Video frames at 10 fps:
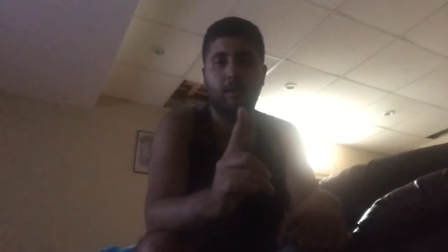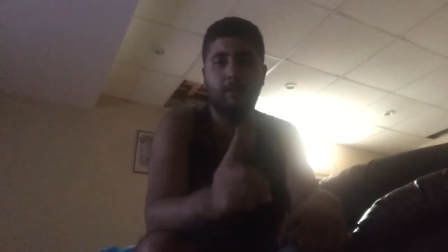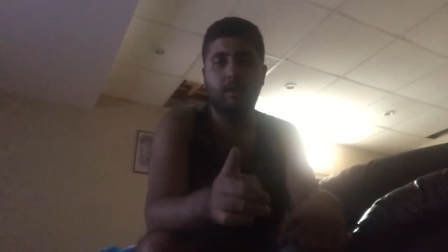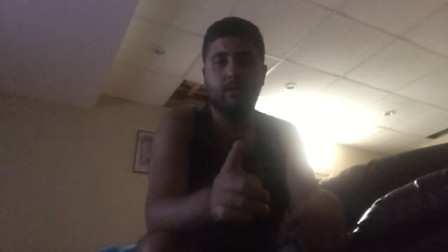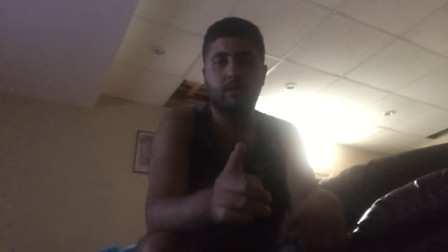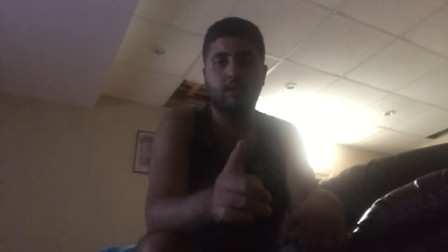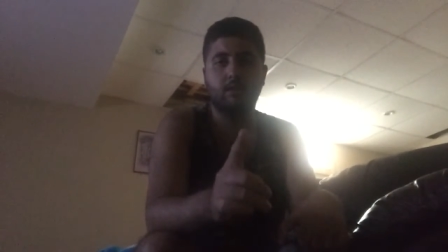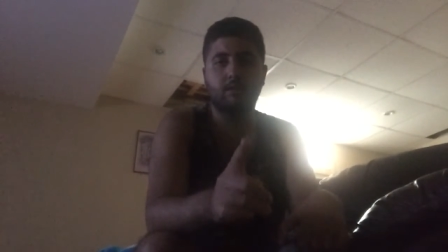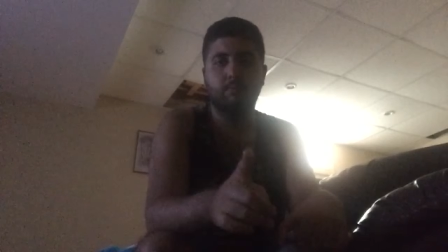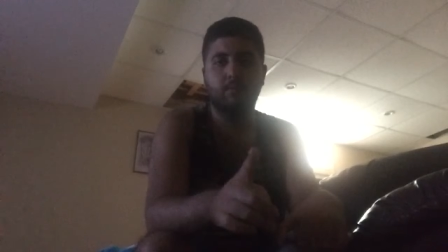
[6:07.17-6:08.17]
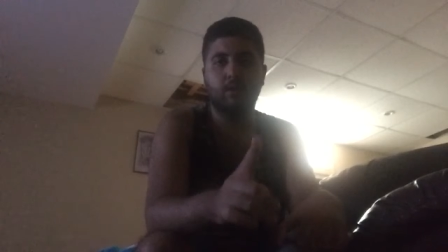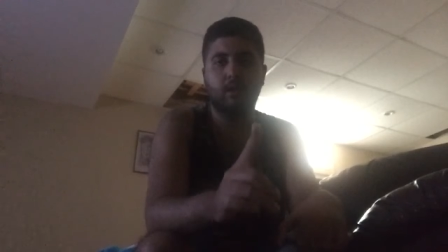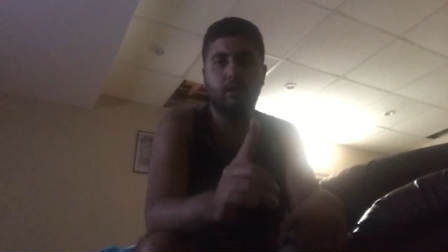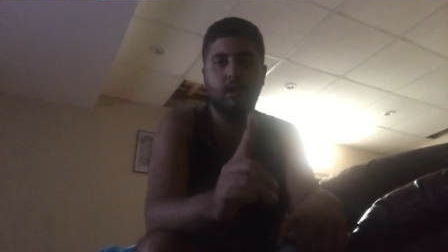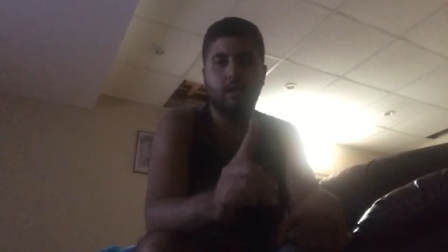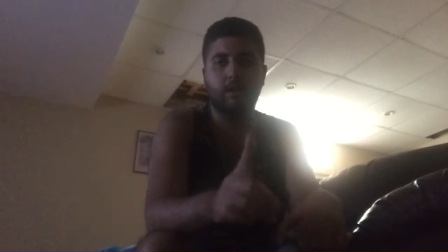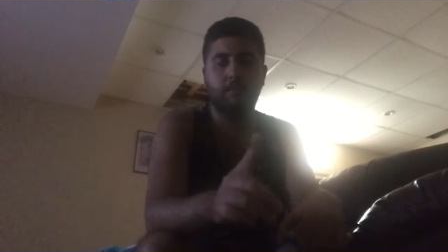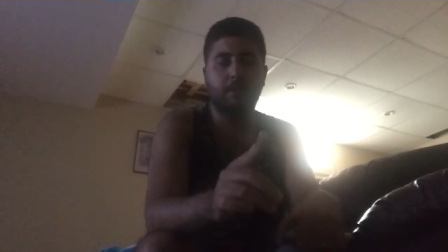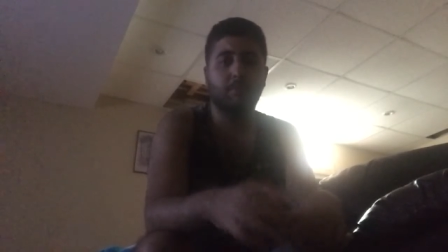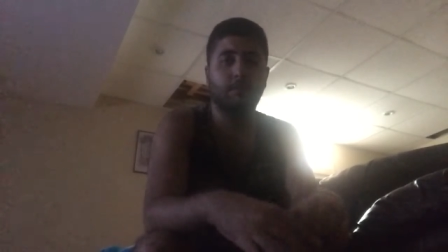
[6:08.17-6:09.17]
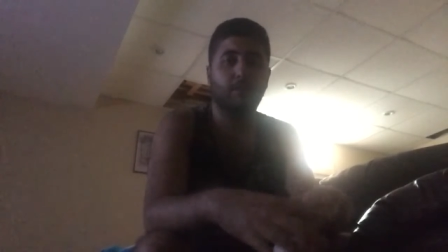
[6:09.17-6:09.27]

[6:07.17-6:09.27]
I'm out. It's a boy. And I'm out.